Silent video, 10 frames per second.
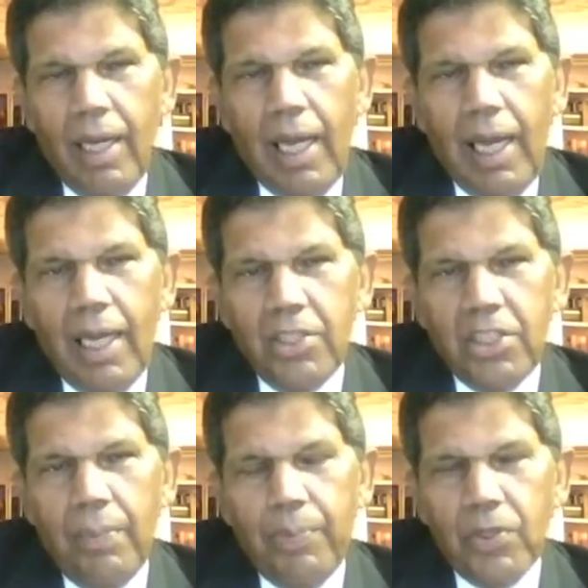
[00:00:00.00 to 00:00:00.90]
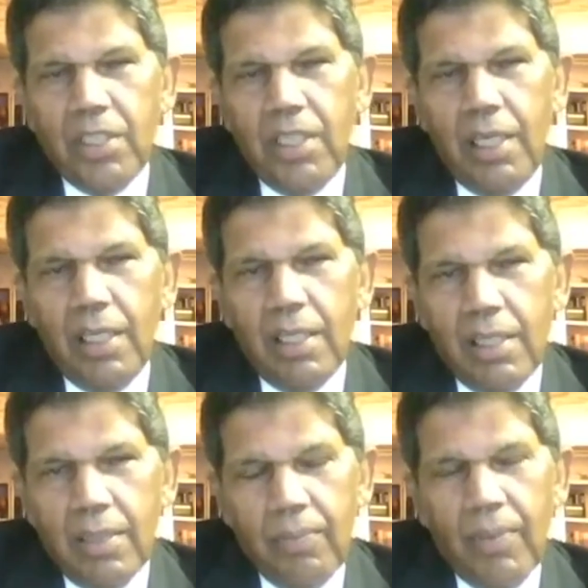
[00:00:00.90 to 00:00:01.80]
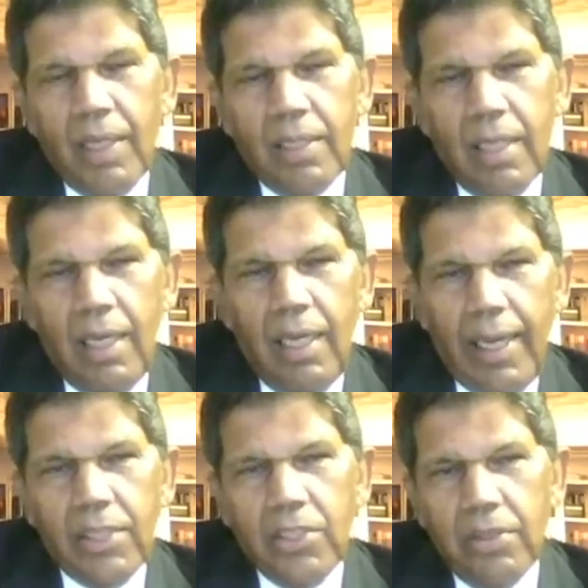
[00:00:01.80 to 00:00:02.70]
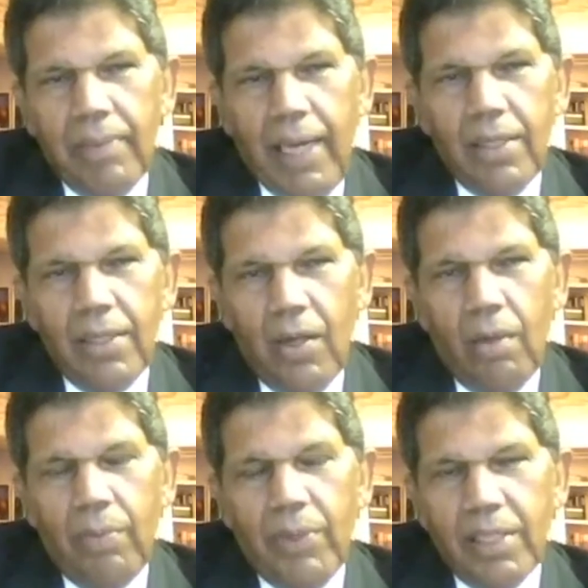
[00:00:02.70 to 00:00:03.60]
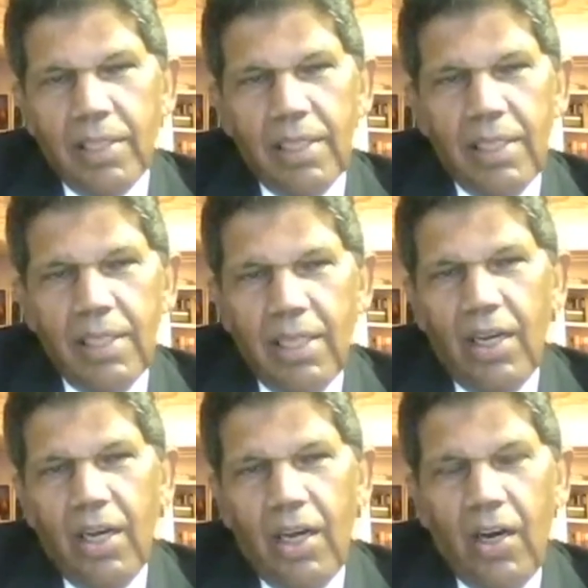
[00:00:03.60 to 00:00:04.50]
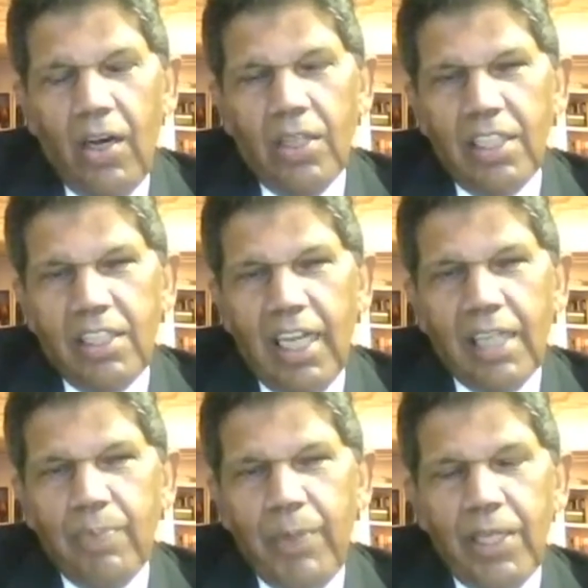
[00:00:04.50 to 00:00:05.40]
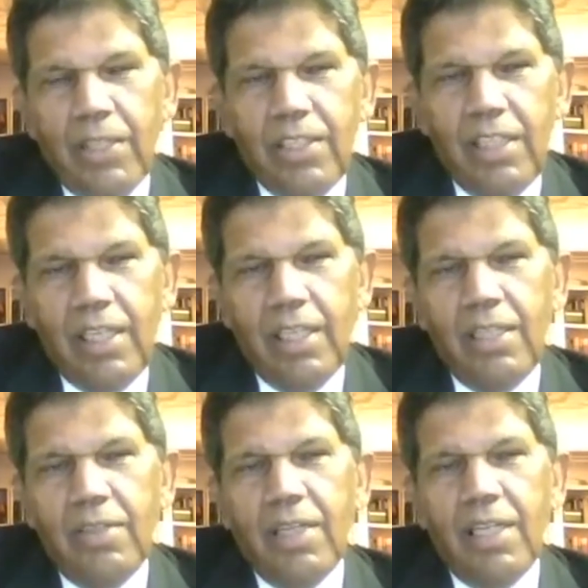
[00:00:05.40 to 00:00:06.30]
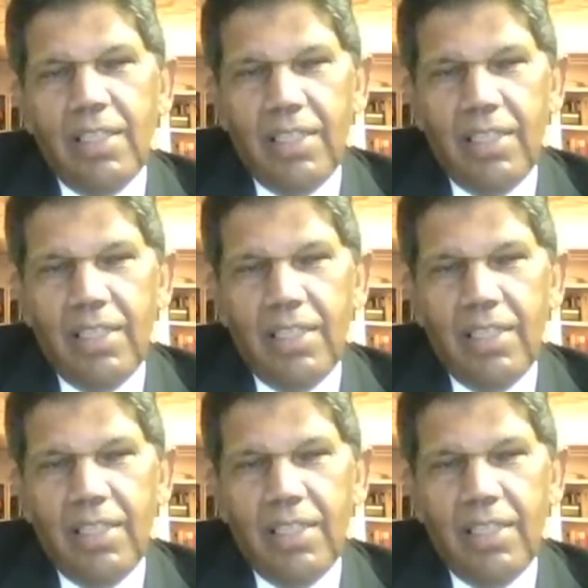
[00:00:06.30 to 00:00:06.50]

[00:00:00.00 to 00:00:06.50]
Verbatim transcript: And she proceeded to lecture Madeleine Albright on the death penalty in the United